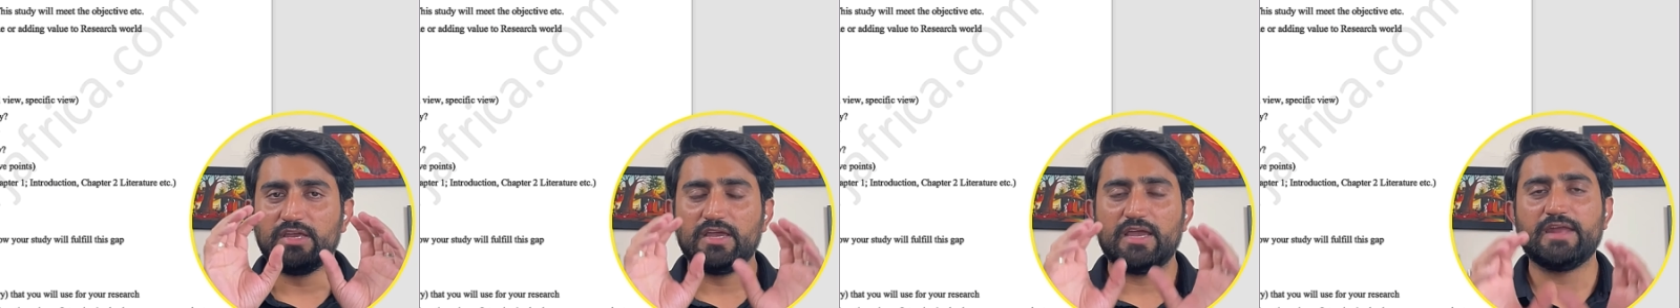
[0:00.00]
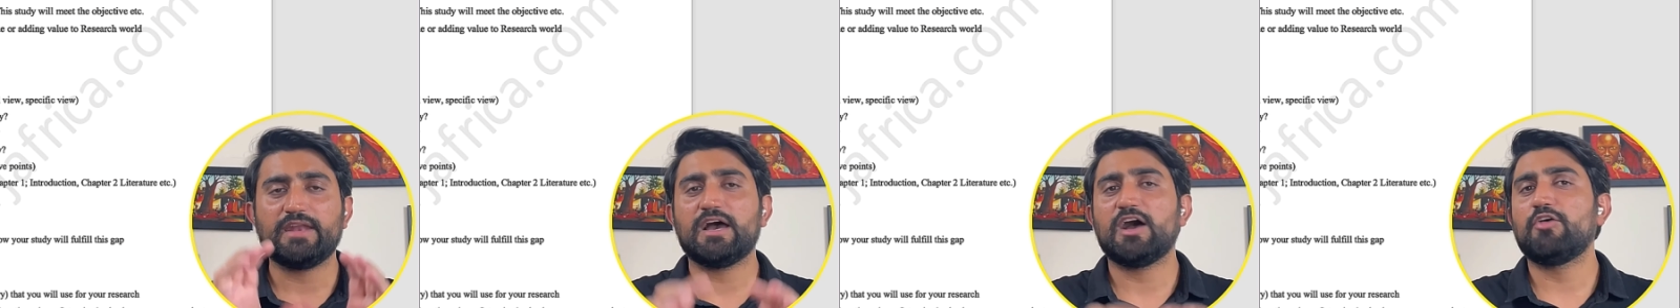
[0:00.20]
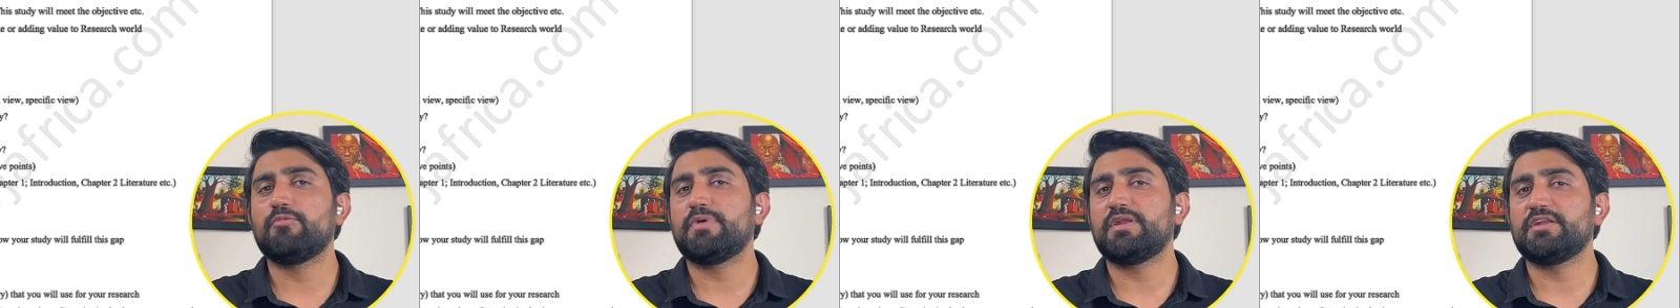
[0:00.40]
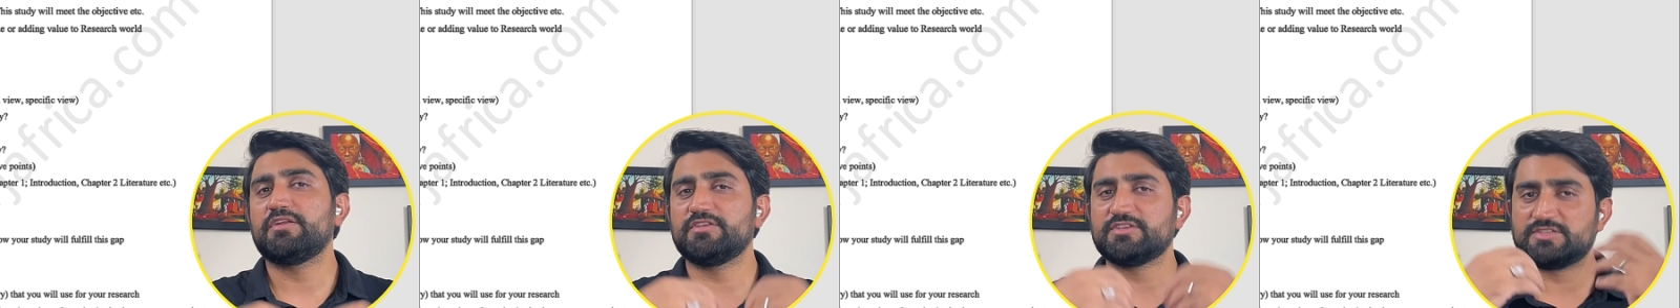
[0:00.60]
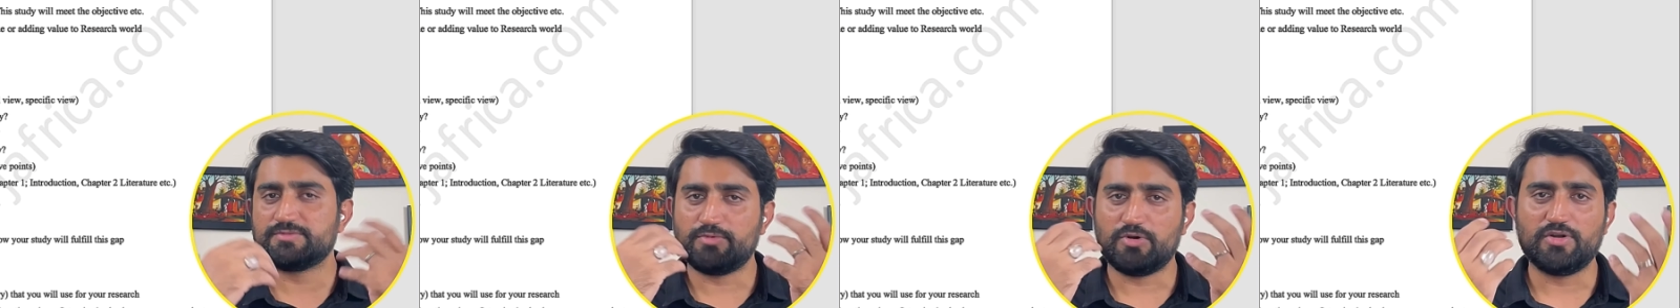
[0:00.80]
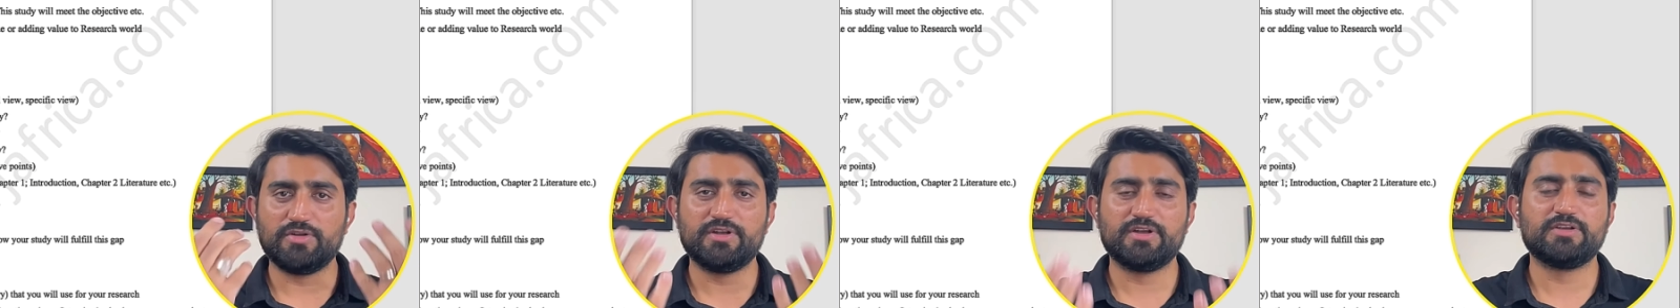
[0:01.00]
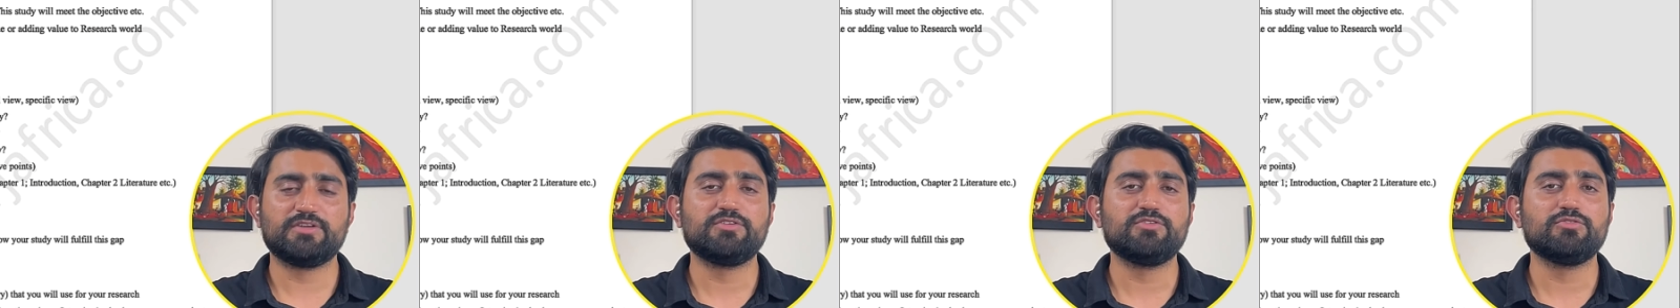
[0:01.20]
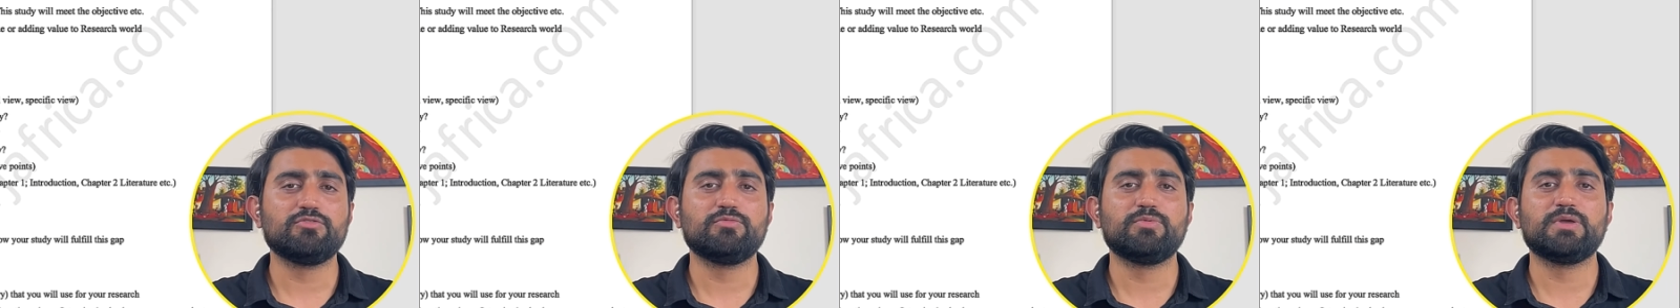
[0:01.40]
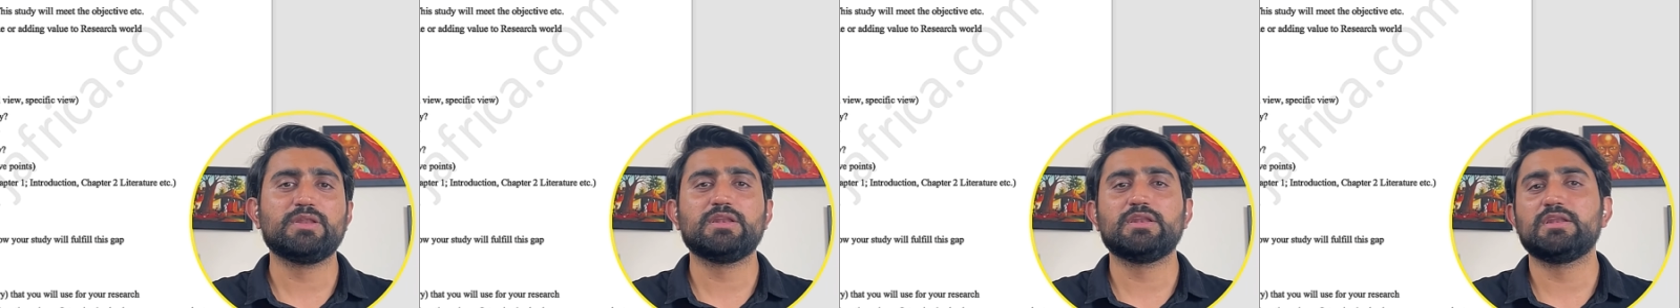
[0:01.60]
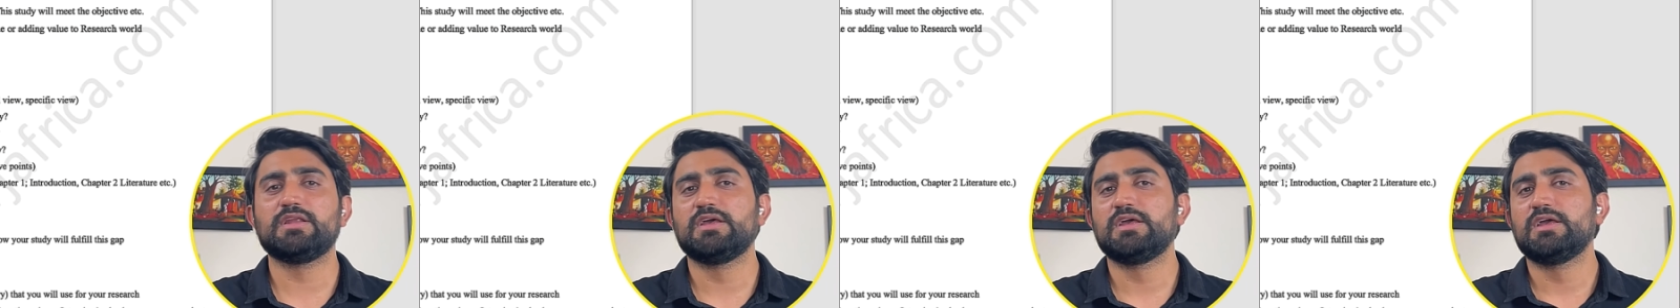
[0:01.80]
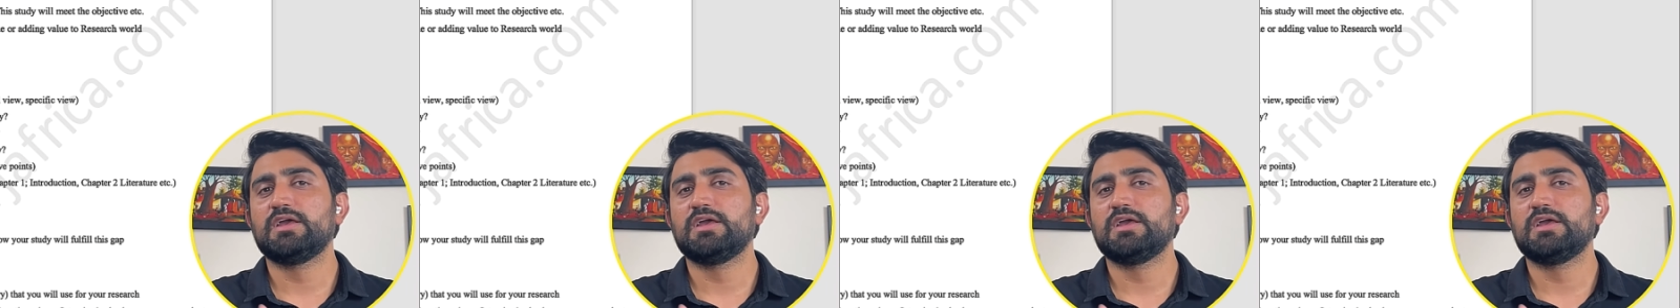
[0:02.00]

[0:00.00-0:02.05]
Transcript: and how many responded you will,